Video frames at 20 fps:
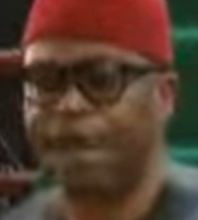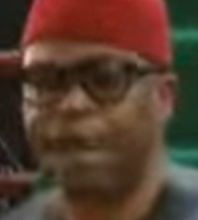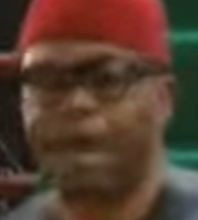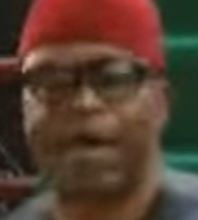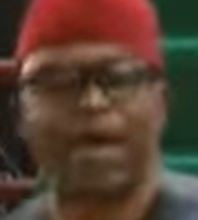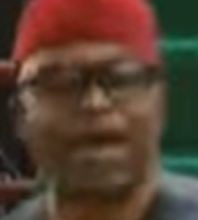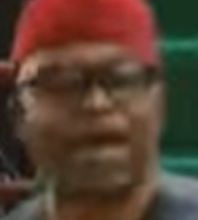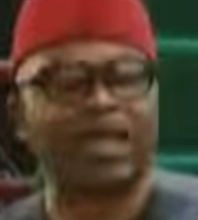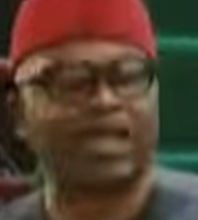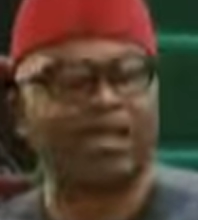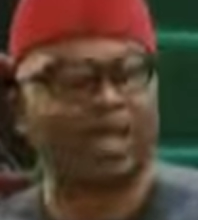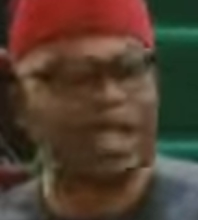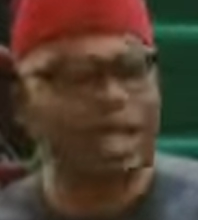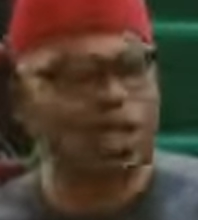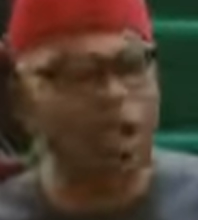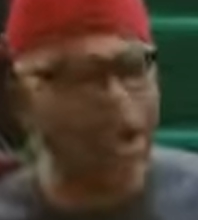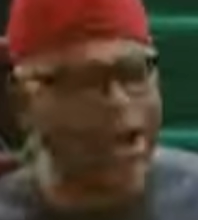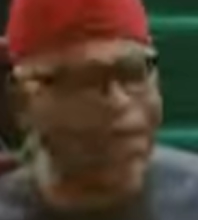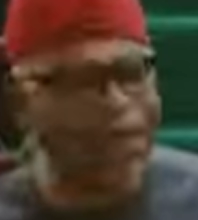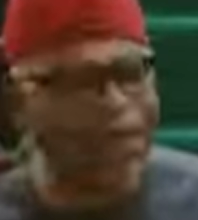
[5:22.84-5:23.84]
And as a
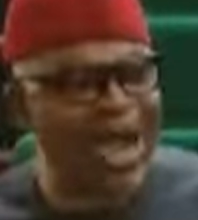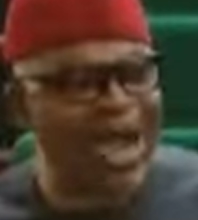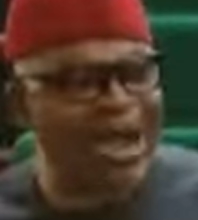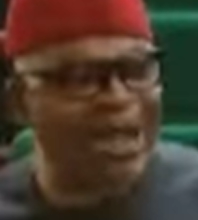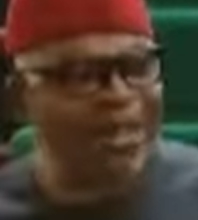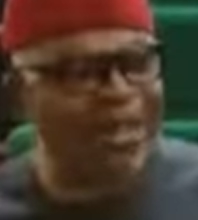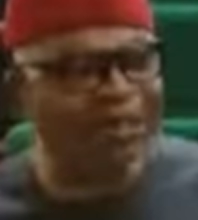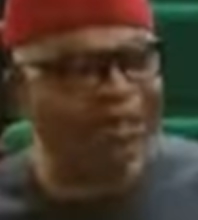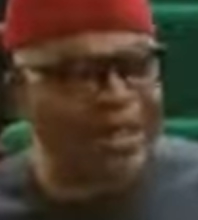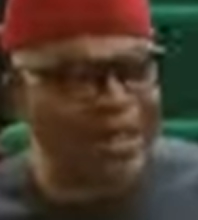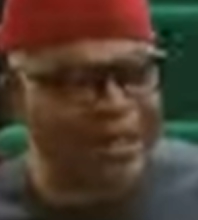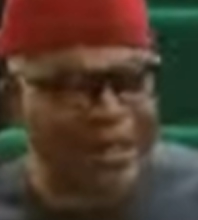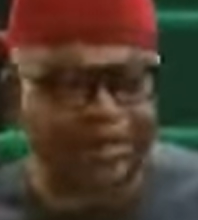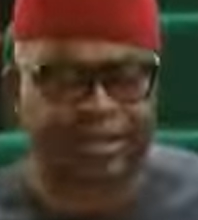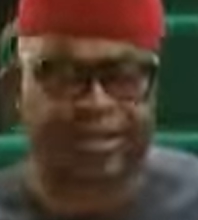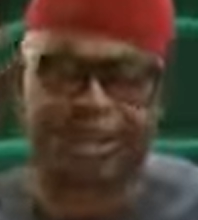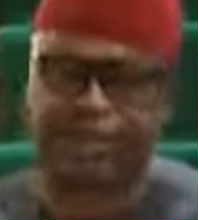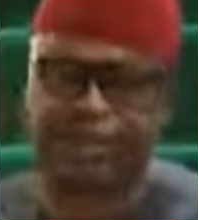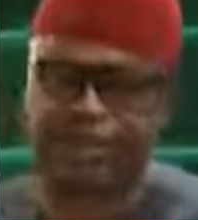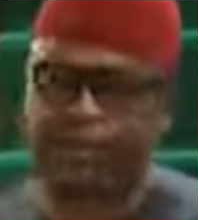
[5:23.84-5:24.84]
law-abiding
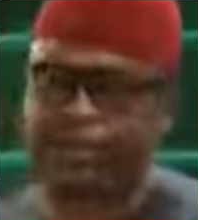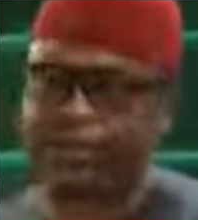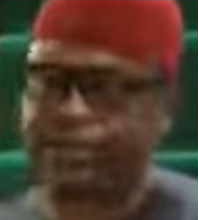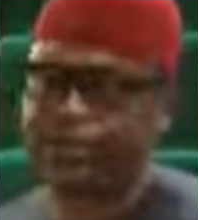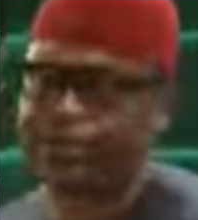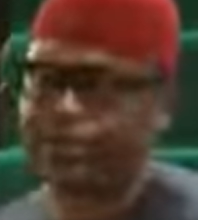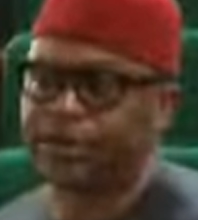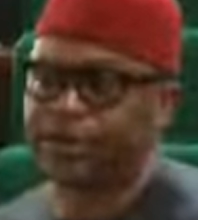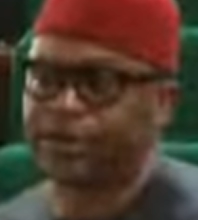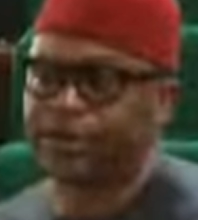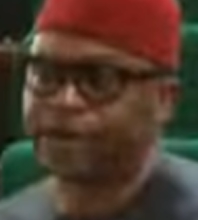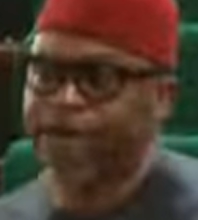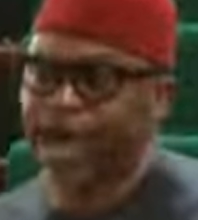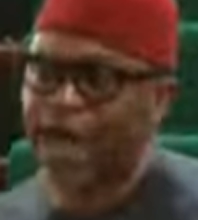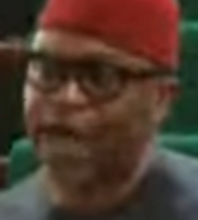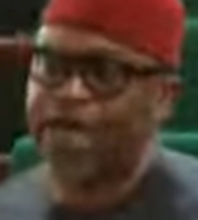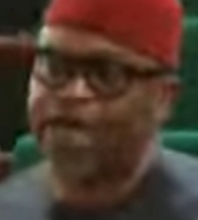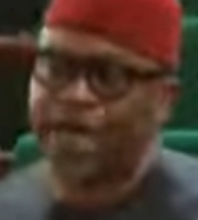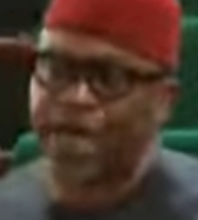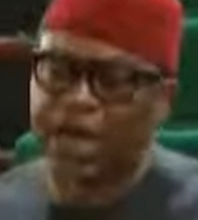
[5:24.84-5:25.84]
citizen
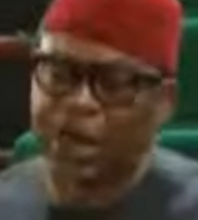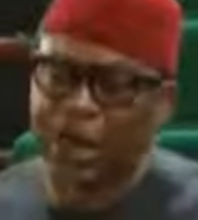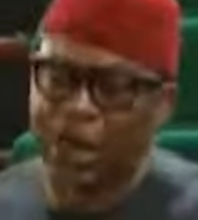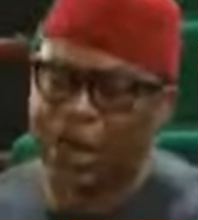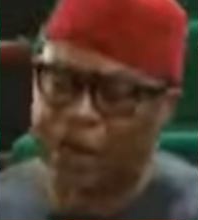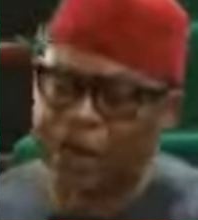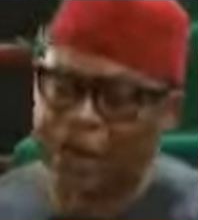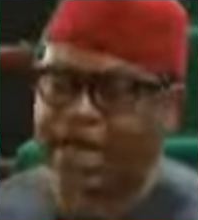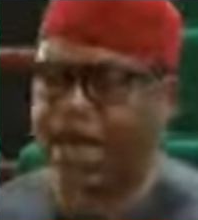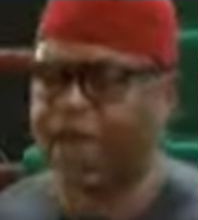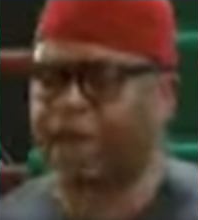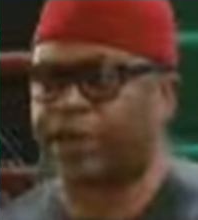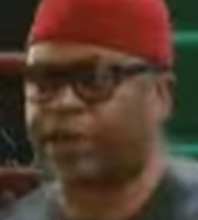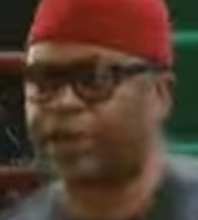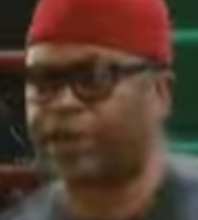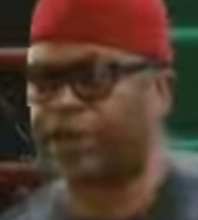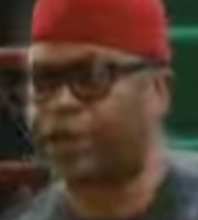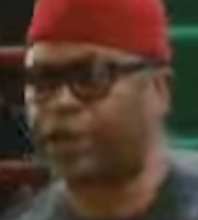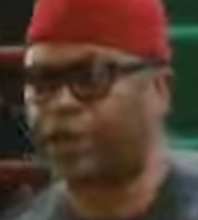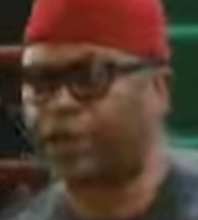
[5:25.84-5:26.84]
and a lawmaker
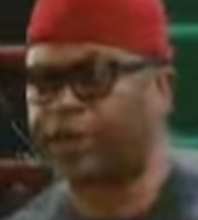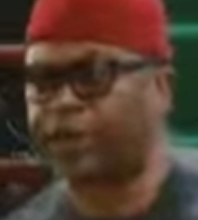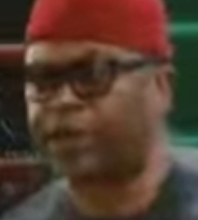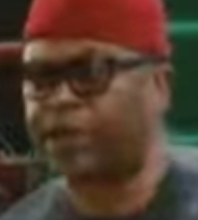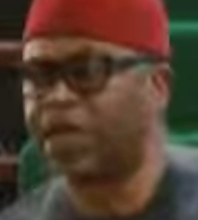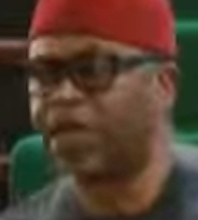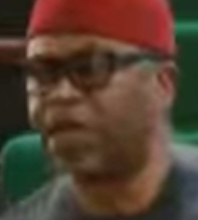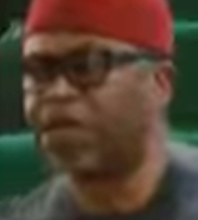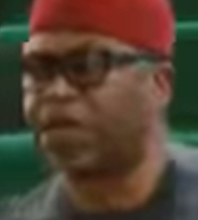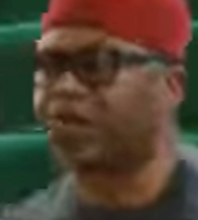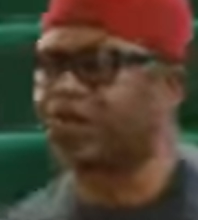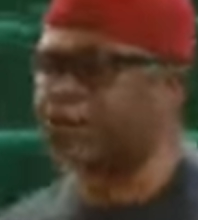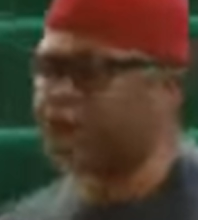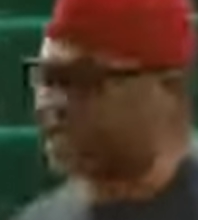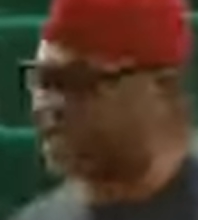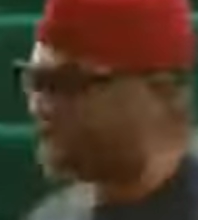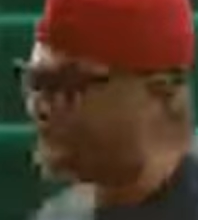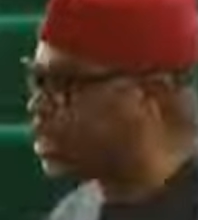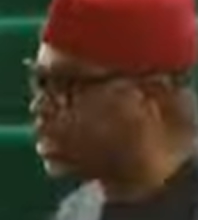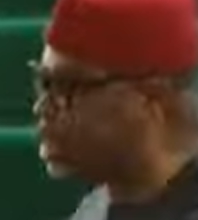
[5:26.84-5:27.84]

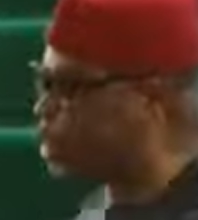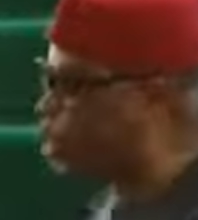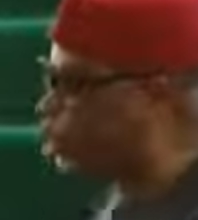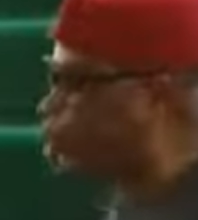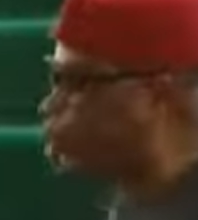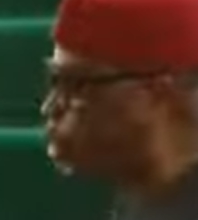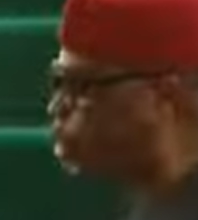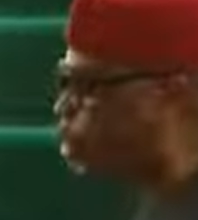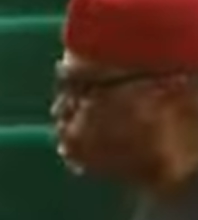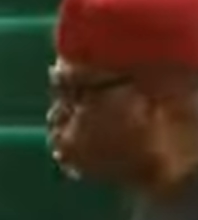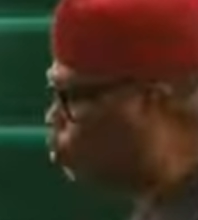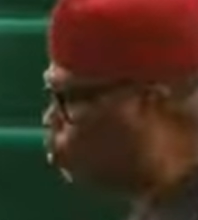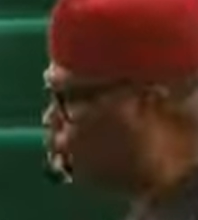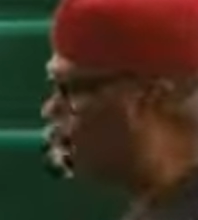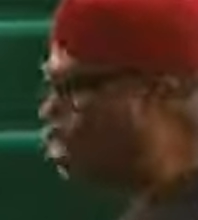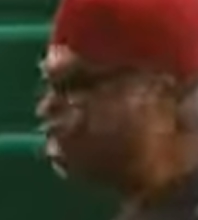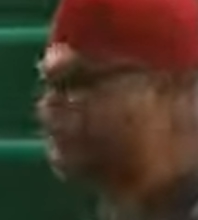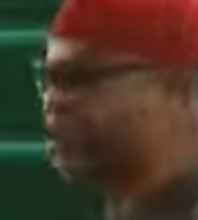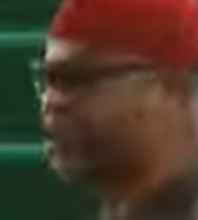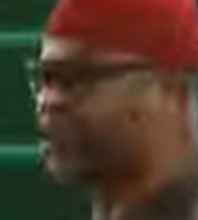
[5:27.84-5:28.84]
representing his
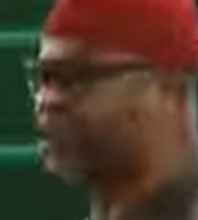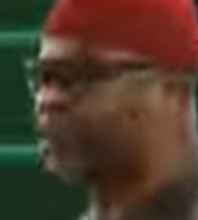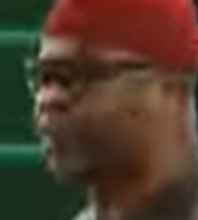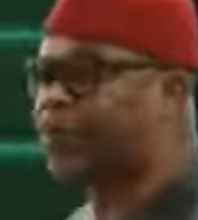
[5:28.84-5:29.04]
constituency,